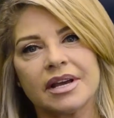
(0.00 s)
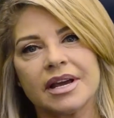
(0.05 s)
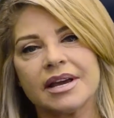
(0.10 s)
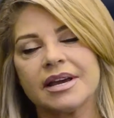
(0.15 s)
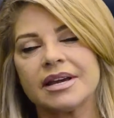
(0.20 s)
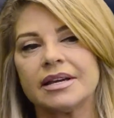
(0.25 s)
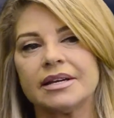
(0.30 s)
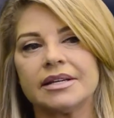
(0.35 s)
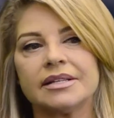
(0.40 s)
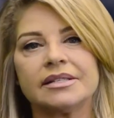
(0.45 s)

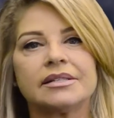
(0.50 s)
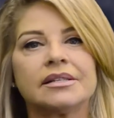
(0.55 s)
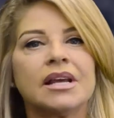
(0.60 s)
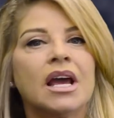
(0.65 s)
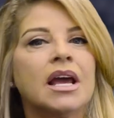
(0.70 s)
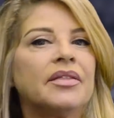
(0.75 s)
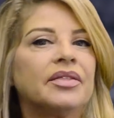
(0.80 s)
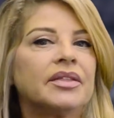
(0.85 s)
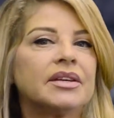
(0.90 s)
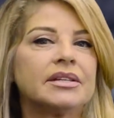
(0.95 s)
He's
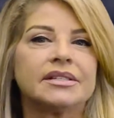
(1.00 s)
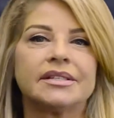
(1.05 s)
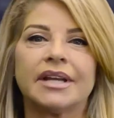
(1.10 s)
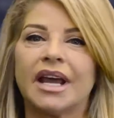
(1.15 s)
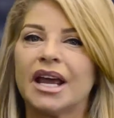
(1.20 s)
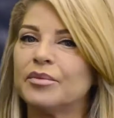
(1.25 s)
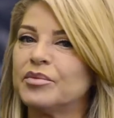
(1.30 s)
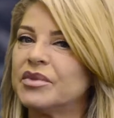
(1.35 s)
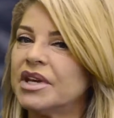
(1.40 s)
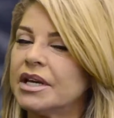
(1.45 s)
the
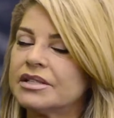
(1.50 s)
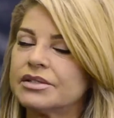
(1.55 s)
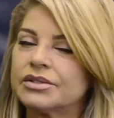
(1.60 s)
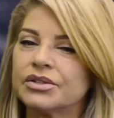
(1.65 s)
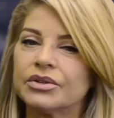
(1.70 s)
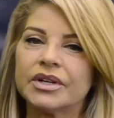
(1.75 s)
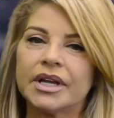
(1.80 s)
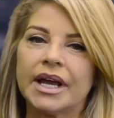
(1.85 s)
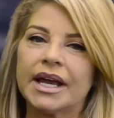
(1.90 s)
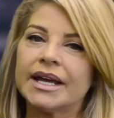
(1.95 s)
same
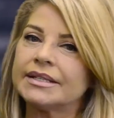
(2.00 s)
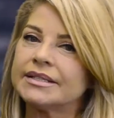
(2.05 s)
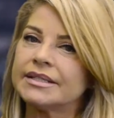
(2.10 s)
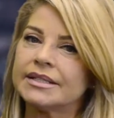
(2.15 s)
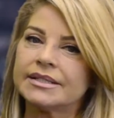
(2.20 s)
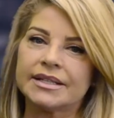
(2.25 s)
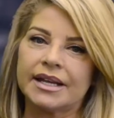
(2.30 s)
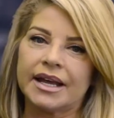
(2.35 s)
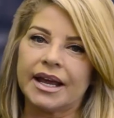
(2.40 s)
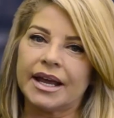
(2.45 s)
yesterday,
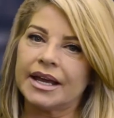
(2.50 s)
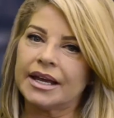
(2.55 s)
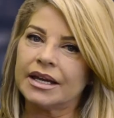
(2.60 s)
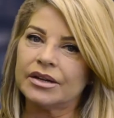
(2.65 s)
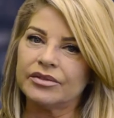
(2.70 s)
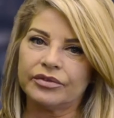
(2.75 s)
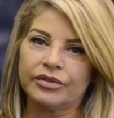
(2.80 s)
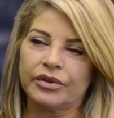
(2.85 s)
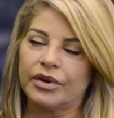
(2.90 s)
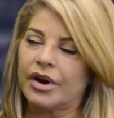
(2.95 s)
today,
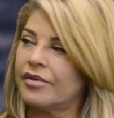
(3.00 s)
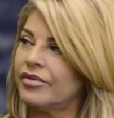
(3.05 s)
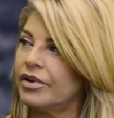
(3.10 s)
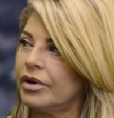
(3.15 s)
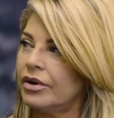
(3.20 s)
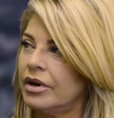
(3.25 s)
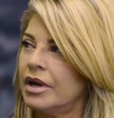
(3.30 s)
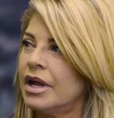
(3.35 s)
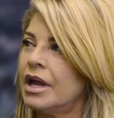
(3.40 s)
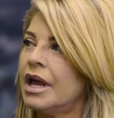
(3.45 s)
and forever.